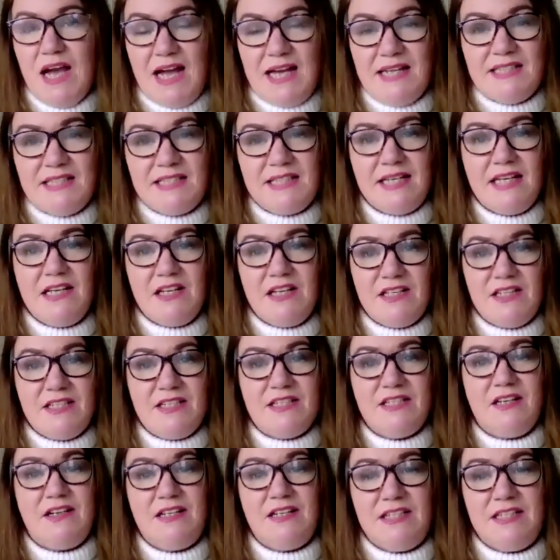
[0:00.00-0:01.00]
asking
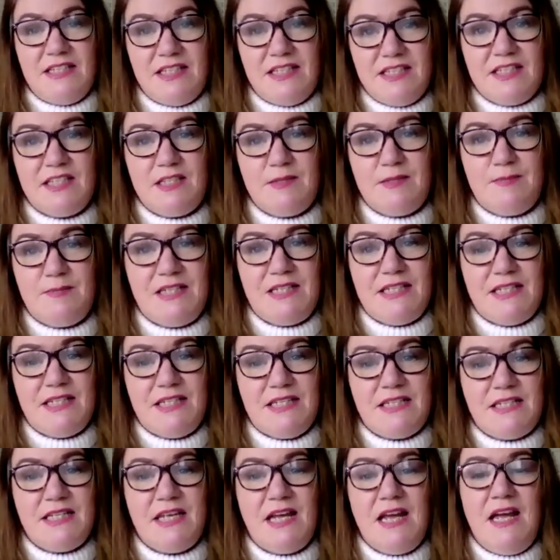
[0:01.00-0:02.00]
concise,
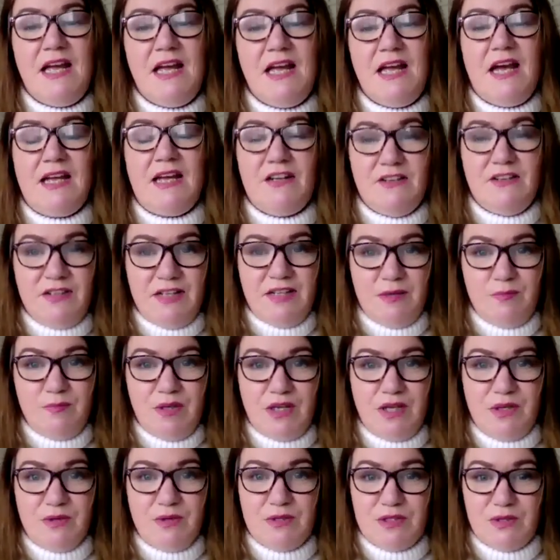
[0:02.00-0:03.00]
explicit, and
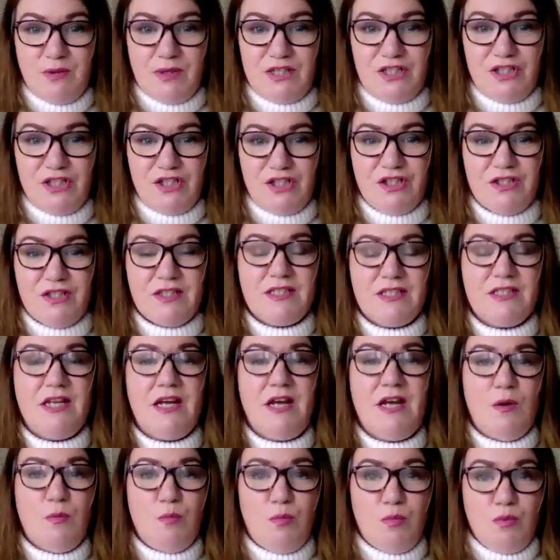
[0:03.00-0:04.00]
unambiguous questions,
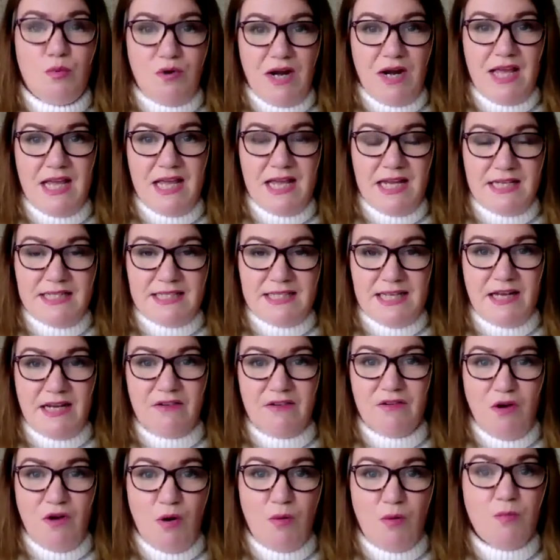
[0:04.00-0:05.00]
breaking
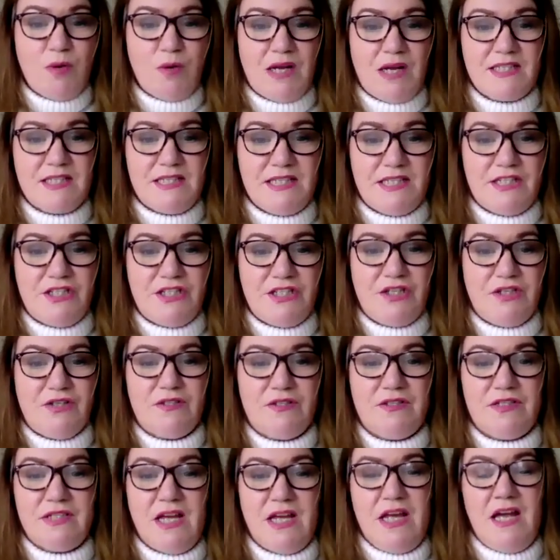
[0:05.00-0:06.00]
down complex
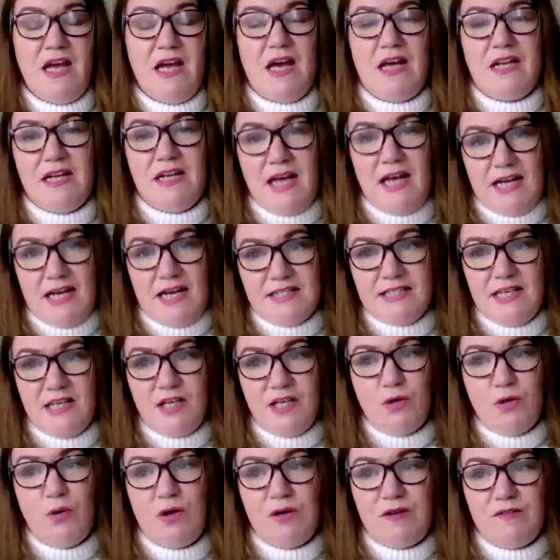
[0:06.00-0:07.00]
issues, and
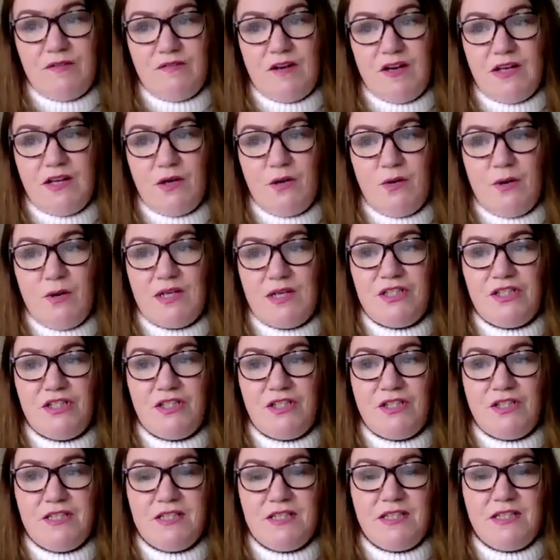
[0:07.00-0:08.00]
asking qualifying
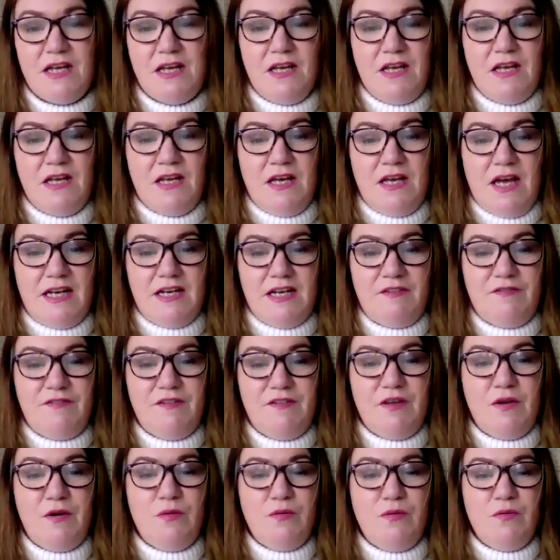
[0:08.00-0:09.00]
questions. And
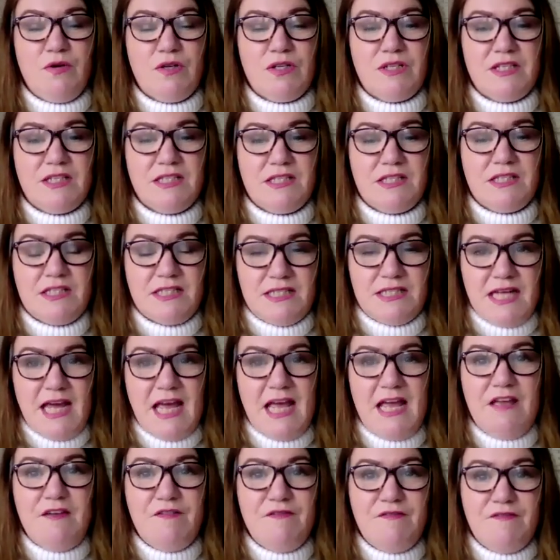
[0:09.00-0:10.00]
if you
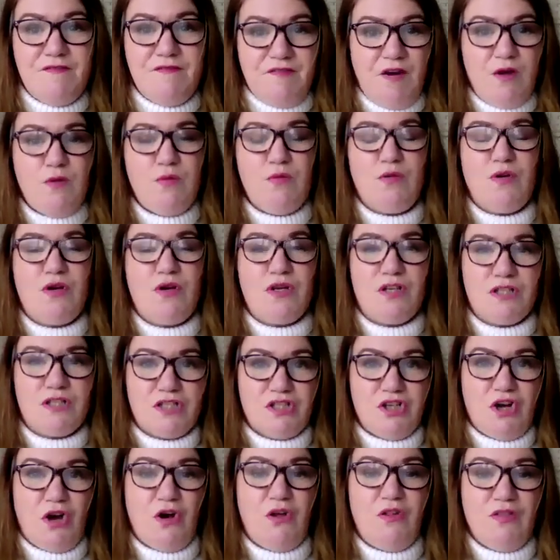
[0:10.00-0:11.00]
stay
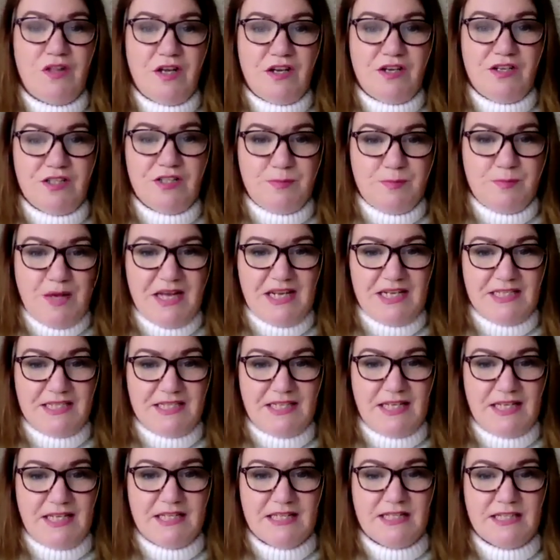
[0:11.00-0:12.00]
focused on those
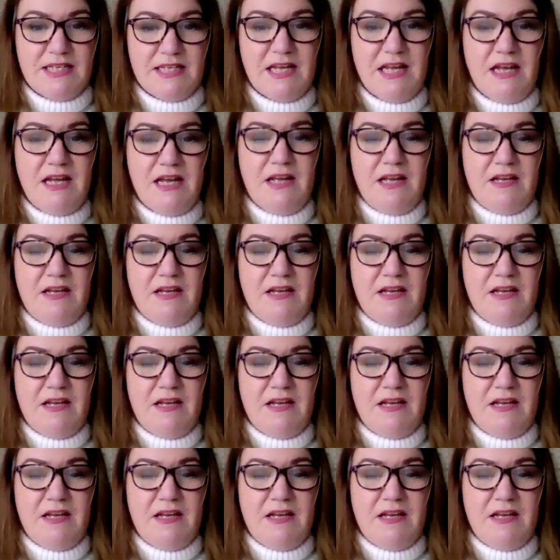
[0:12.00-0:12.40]
basics,